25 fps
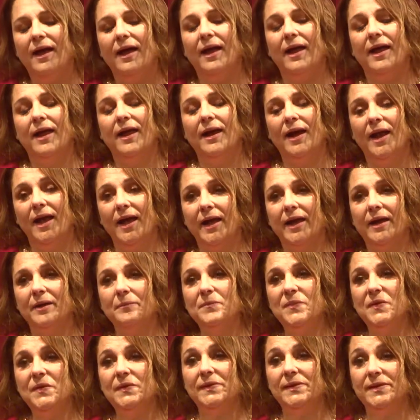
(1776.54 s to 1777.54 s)
And I
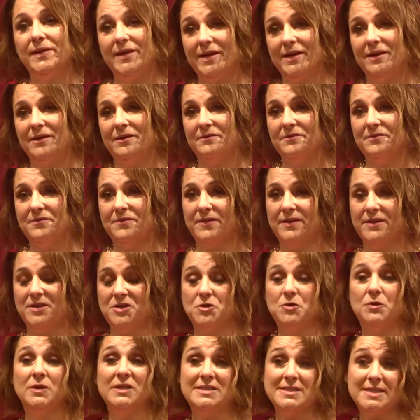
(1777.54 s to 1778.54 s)
believe that
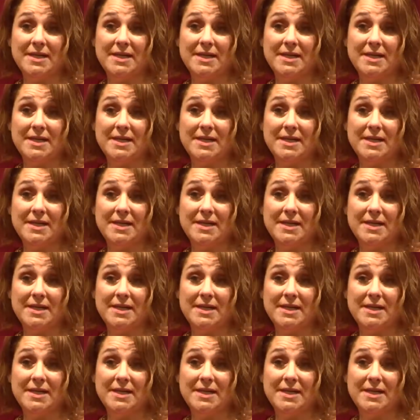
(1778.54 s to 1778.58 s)
you can